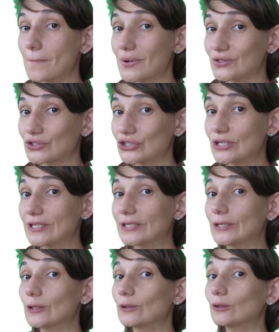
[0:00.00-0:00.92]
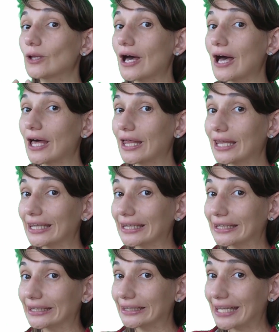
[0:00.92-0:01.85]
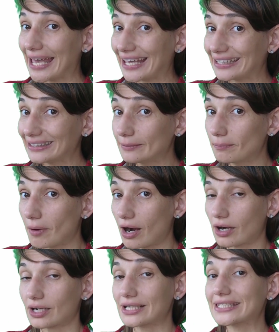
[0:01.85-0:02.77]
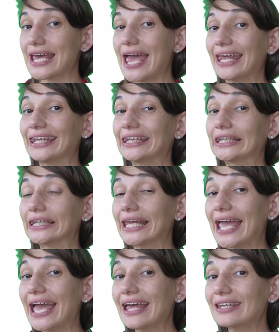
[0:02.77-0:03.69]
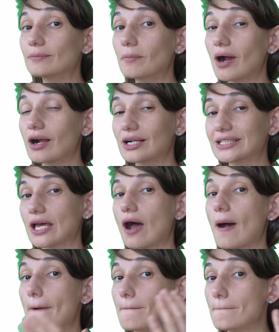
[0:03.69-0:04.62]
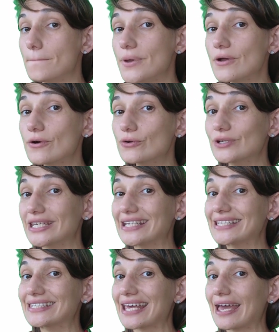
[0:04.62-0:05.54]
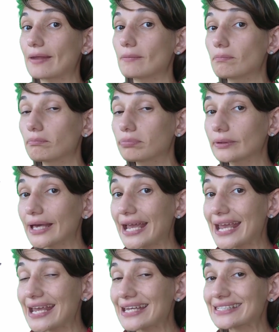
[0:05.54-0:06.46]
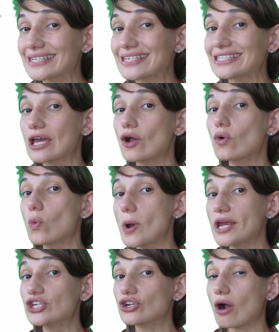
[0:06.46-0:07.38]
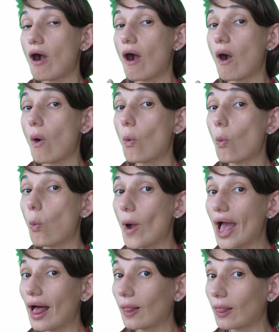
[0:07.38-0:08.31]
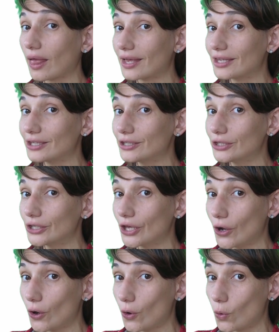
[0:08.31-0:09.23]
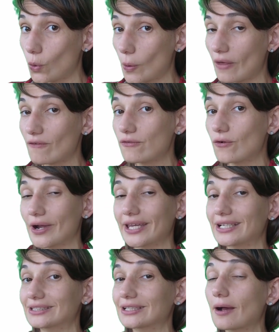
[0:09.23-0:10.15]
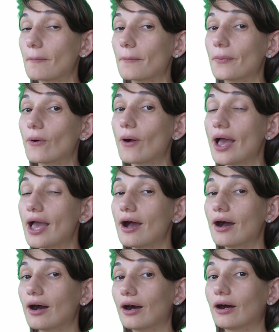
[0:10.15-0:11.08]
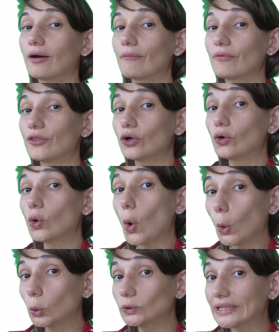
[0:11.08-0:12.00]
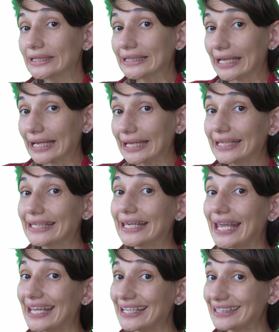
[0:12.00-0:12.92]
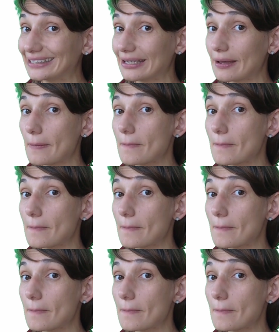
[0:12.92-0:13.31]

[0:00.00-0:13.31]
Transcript: particular landmarks. And landmarks are buildings and places which are well known. For example, the Golden Gate